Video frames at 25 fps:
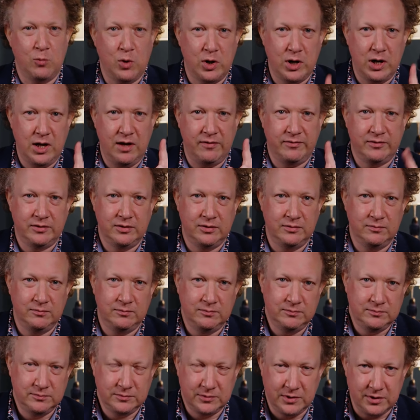One left.
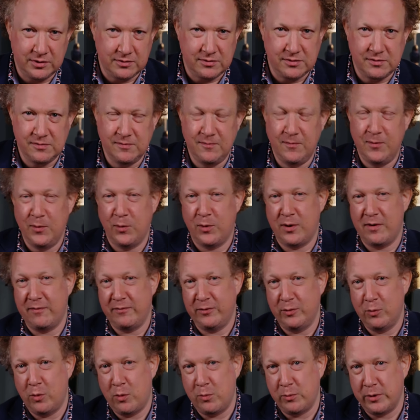You can do whatever
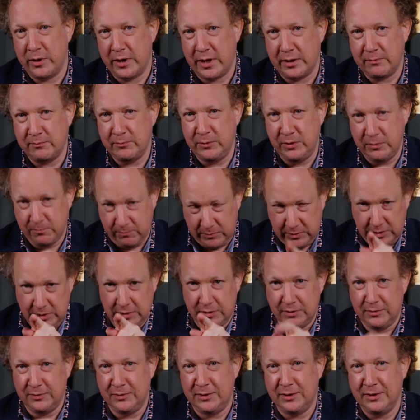you want with that.
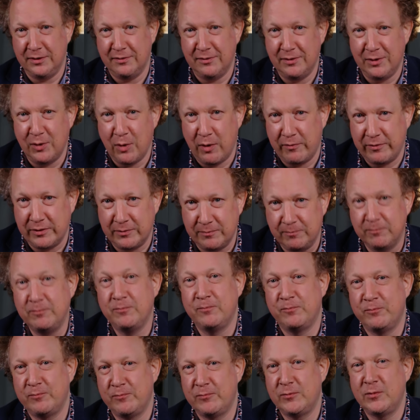You have it.
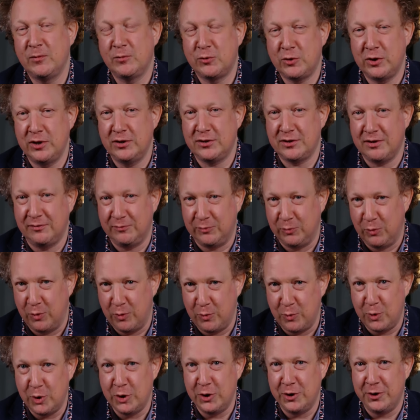Treat yourself to a
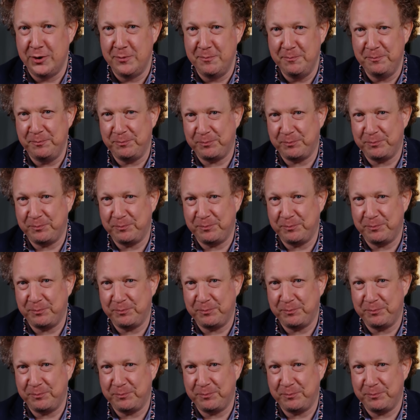word.